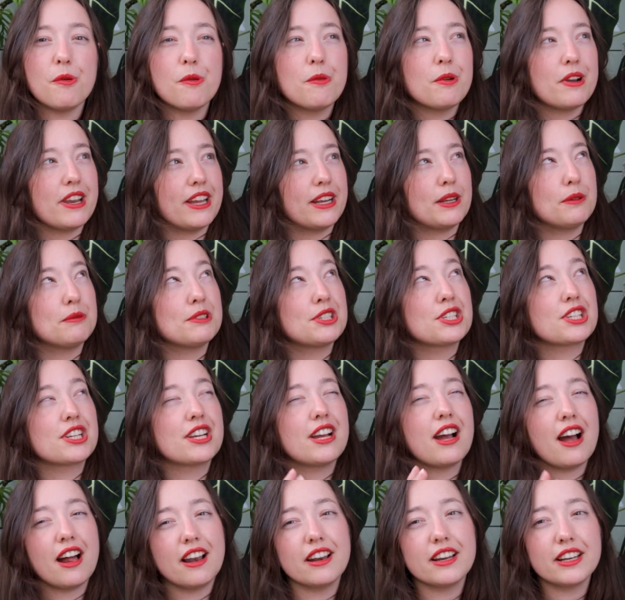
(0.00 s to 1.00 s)
like which
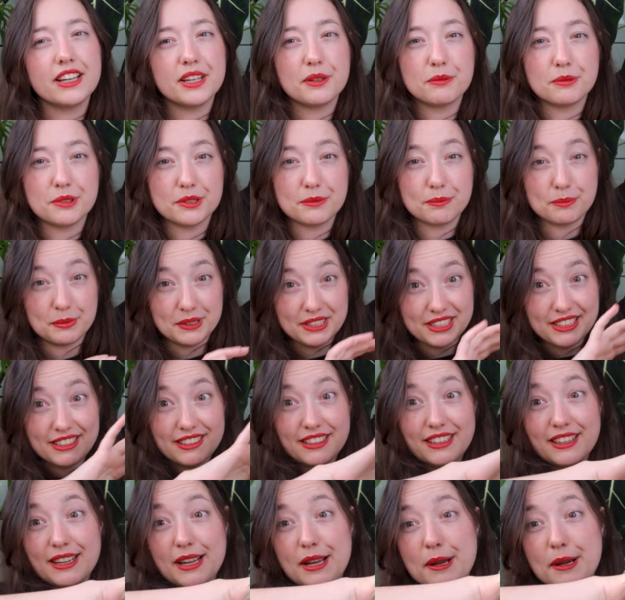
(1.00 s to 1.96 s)
color it would be,